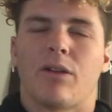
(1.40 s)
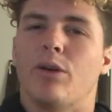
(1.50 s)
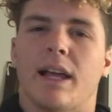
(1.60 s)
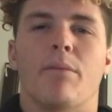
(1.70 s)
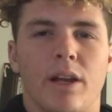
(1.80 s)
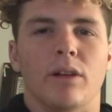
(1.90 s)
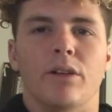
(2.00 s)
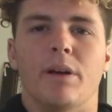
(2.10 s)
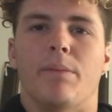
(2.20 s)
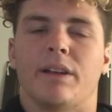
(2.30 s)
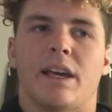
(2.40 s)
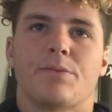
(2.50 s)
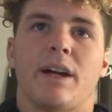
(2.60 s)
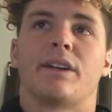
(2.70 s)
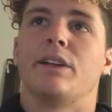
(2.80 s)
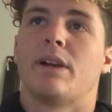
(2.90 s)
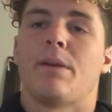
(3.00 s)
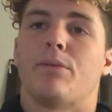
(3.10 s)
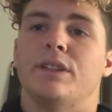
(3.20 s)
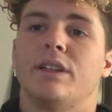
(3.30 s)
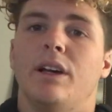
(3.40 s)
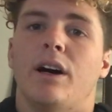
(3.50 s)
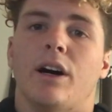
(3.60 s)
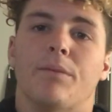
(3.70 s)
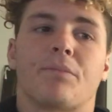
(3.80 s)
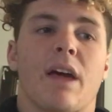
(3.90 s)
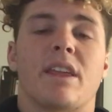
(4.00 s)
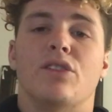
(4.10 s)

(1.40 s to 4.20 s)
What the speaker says: know a lot, but I know a little bit about the case. Practically what happened was, I think